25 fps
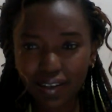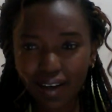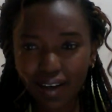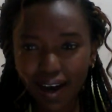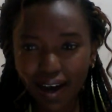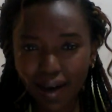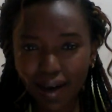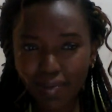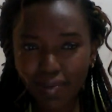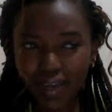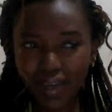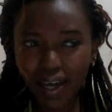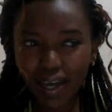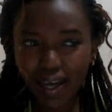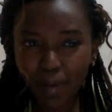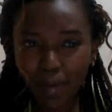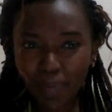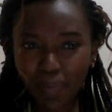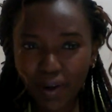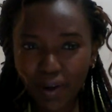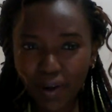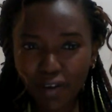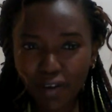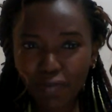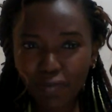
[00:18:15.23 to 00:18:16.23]
I'm here
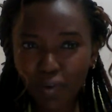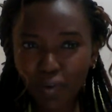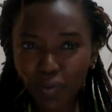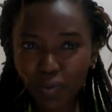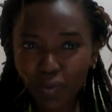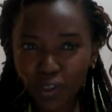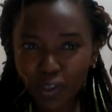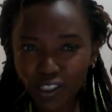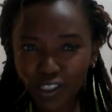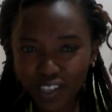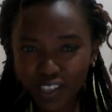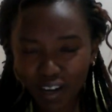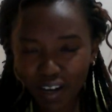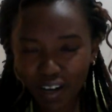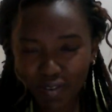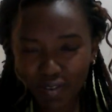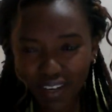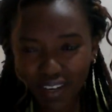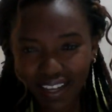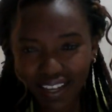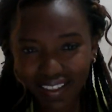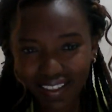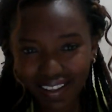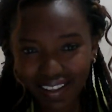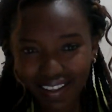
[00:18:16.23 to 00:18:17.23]
praying for more
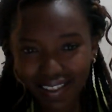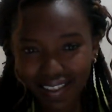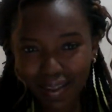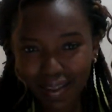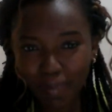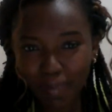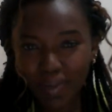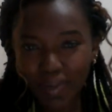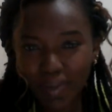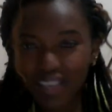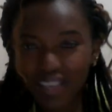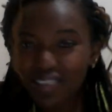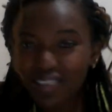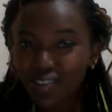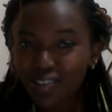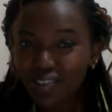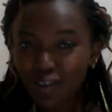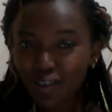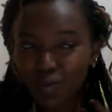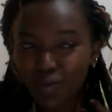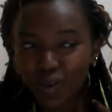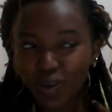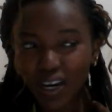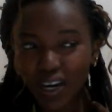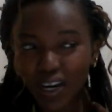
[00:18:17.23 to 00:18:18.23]
travel, and then the best
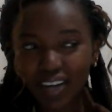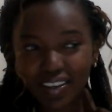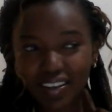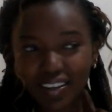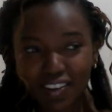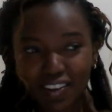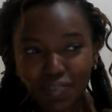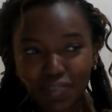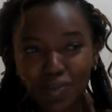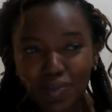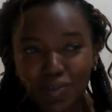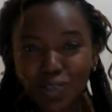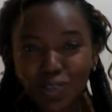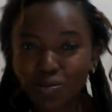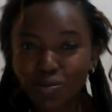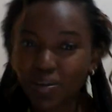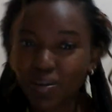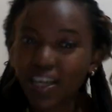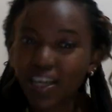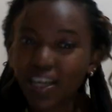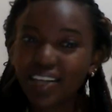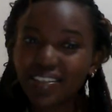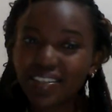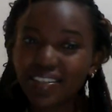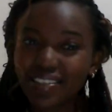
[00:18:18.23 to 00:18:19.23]
dream you can give me
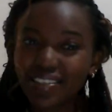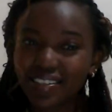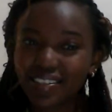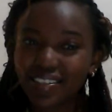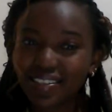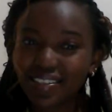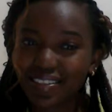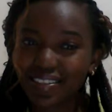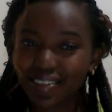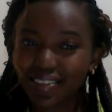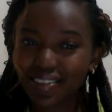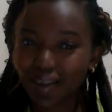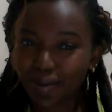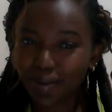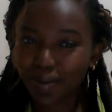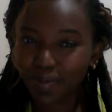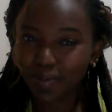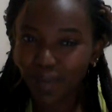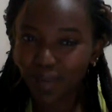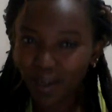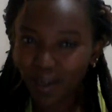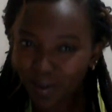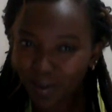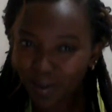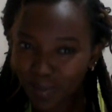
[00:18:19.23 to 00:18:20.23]
tonight is
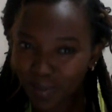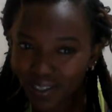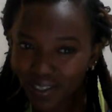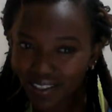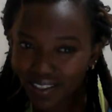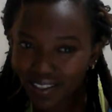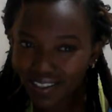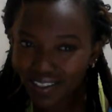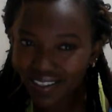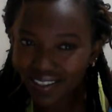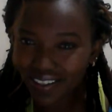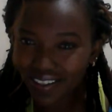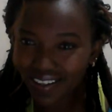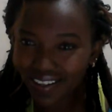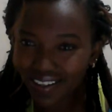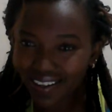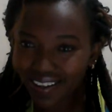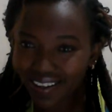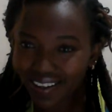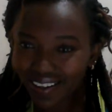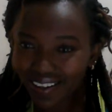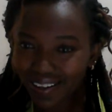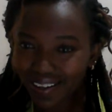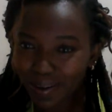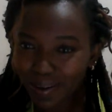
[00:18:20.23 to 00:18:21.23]
babies,
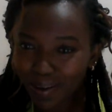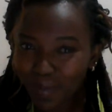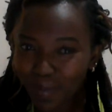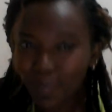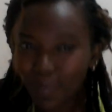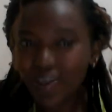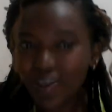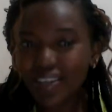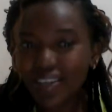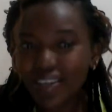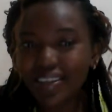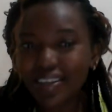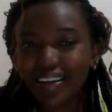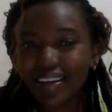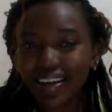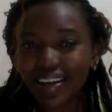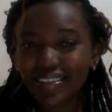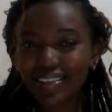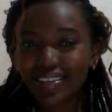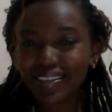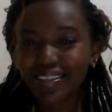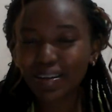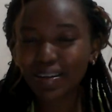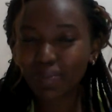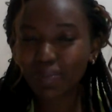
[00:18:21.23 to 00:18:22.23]
me
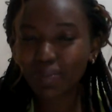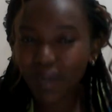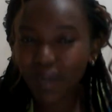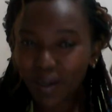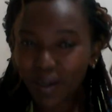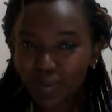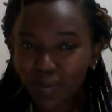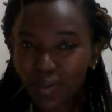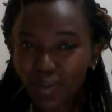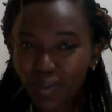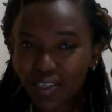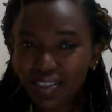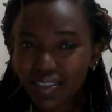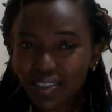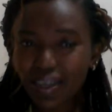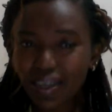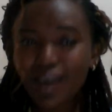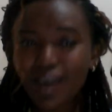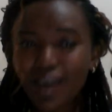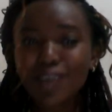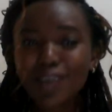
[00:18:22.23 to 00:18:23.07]
nursing babies.